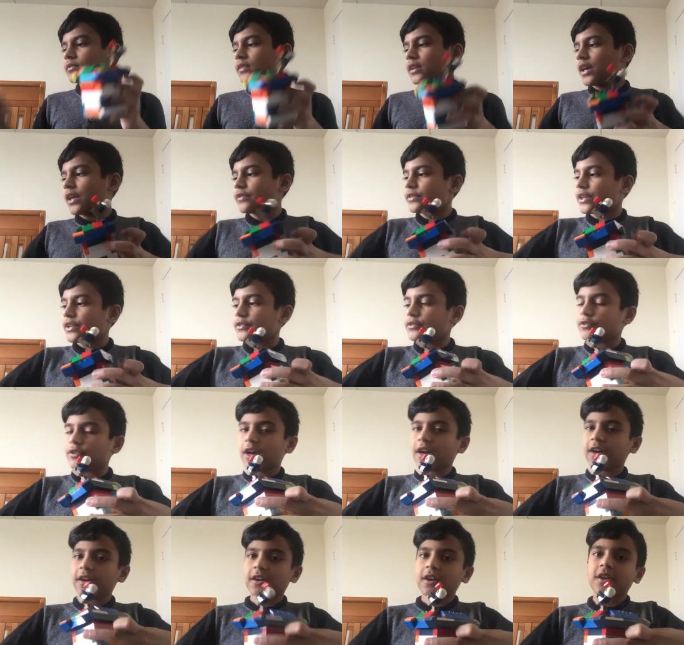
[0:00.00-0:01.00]
And then you
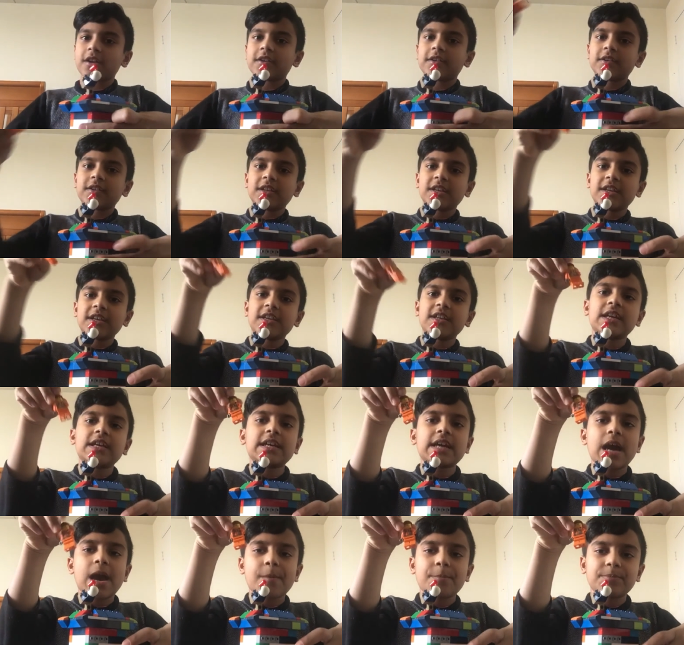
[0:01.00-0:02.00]
are gonna need a
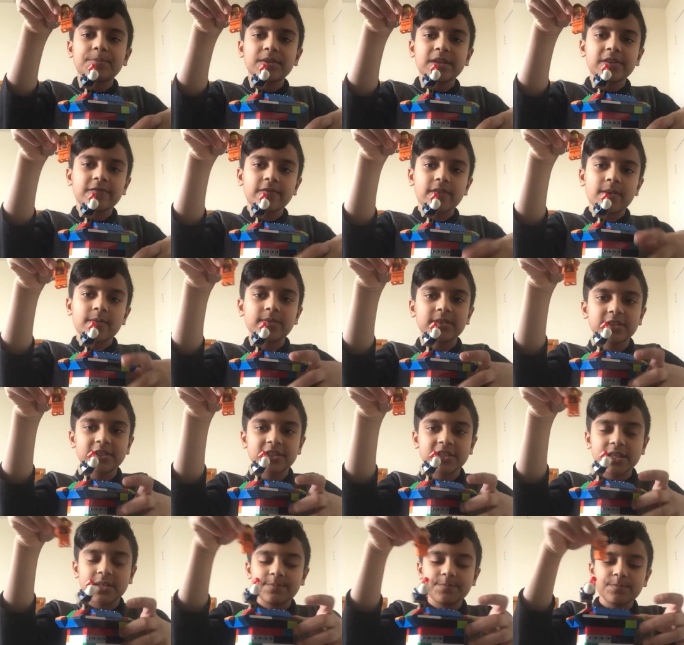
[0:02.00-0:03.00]
captain from a
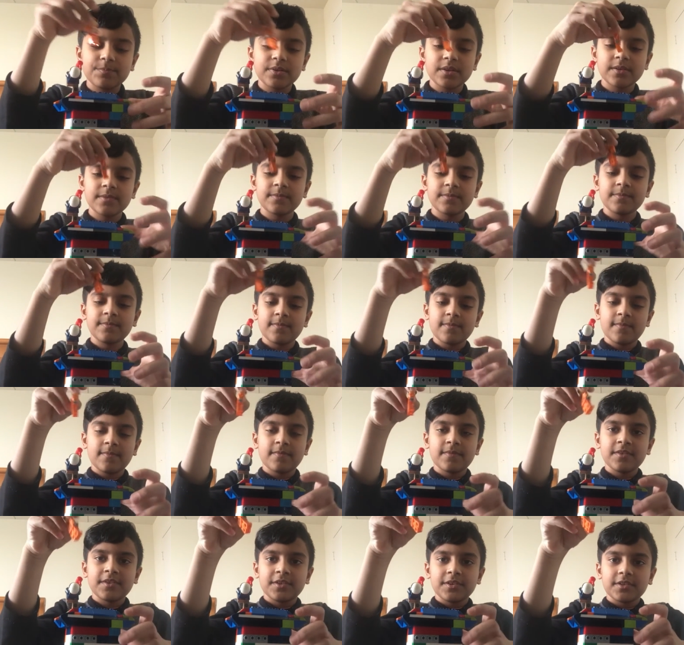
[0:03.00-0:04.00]
ship,
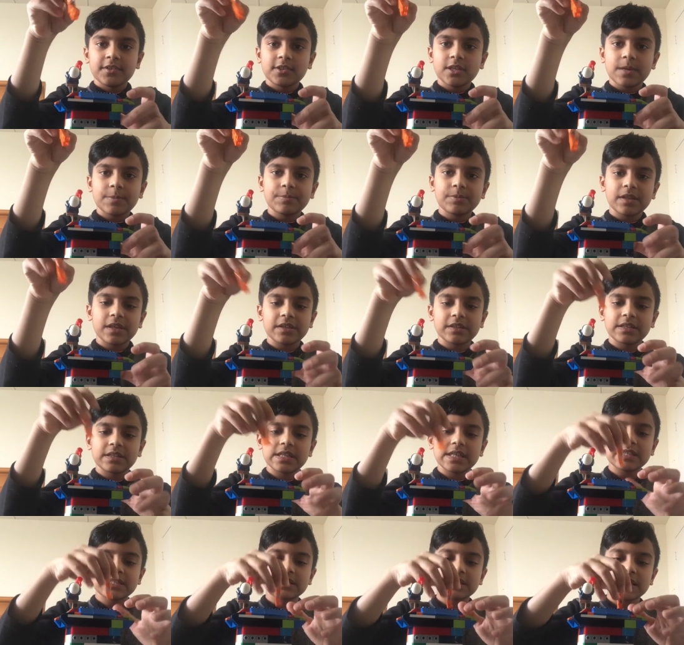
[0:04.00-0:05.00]
ship like
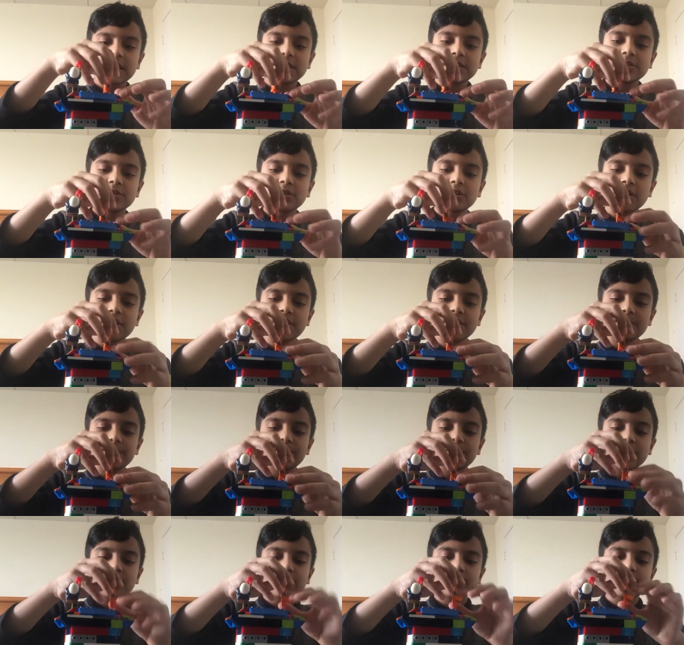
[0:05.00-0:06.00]
this, and you're gonna
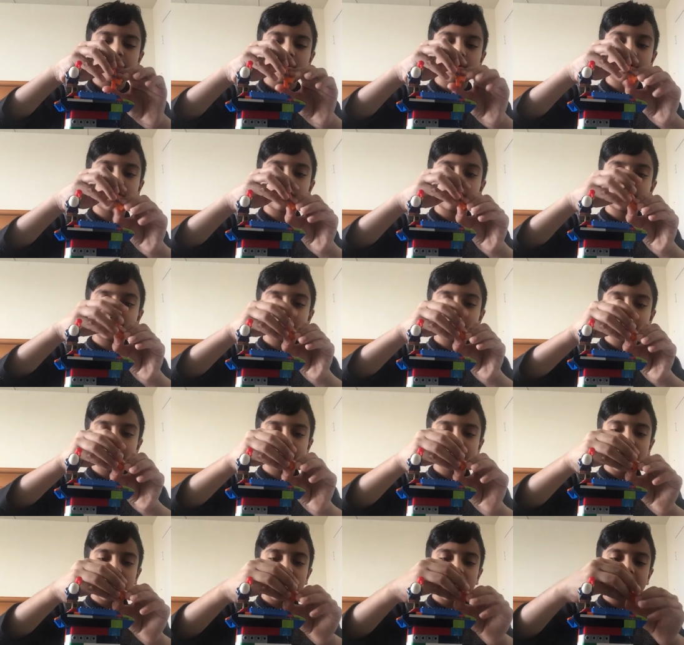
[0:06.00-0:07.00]
put him on the
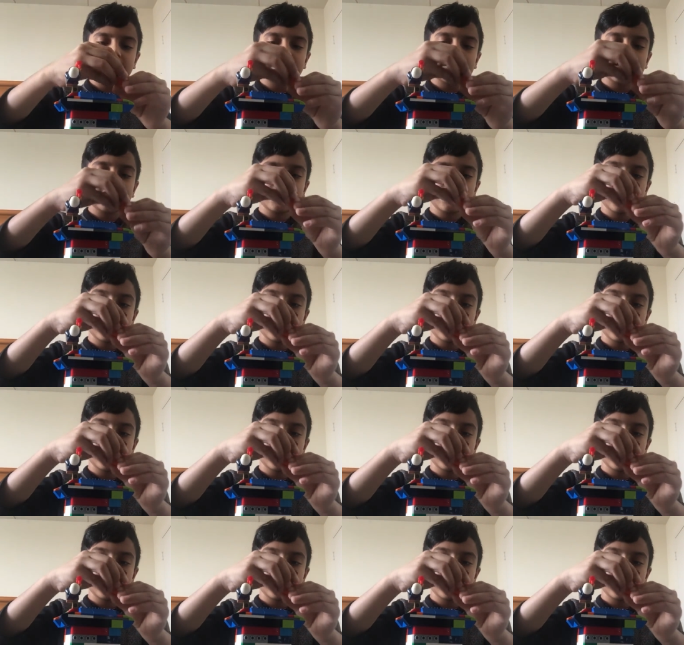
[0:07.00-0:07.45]
side,